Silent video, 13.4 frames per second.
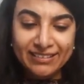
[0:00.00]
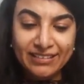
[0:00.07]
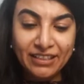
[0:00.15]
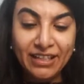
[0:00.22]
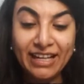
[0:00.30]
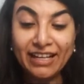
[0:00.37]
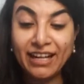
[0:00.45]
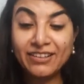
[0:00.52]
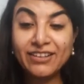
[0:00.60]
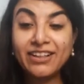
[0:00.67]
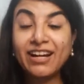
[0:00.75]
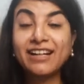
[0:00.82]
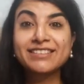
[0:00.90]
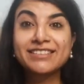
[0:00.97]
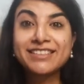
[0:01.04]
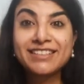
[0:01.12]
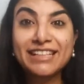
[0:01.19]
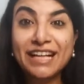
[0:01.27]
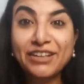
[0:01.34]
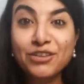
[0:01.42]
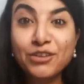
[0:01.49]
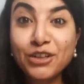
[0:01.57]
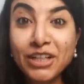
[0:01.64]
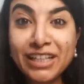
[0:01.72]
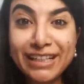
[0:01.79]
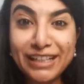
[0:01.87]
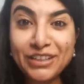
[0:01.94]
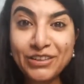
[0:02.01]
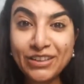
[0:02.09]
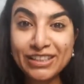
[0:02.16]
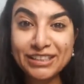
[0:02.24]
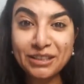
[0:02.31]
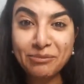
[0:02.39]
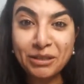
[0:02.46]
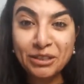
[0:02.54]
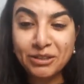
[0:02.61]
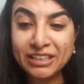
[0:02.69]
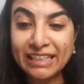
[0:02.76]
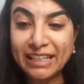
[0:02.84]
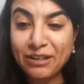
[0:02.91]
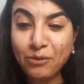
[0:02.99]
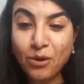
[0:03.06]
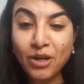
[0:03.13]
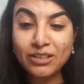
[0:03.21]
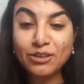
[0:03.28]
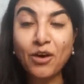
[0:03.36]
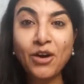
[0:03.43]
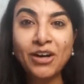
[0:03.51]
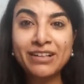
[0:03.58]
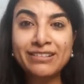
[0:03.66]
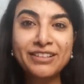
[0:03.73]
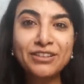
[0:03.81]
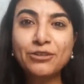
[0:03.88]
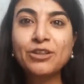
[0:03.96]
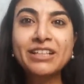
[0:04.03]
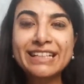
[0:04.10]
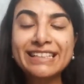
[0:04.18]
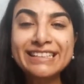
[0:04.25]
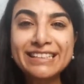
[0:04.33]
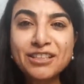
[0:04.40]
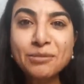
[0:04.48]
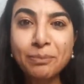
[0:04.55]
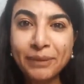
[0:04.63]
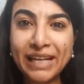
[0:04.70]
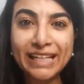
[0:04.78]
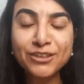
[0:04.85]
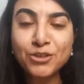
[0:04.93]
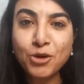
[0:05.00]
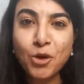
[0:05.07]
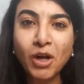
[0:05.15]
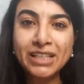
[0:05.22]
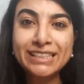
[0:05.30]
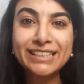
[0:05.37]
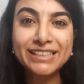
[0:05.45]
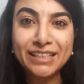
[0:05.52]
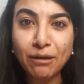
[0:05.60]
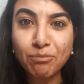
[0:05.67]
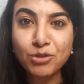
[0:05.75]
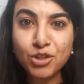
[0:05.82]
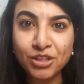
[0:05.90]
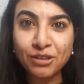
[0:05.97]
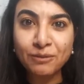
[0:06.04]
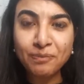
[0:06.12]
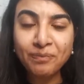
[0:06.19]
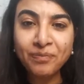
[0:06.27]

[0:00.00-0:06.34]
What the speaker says: And another article that really interested me today was on, there is this page called Disruption,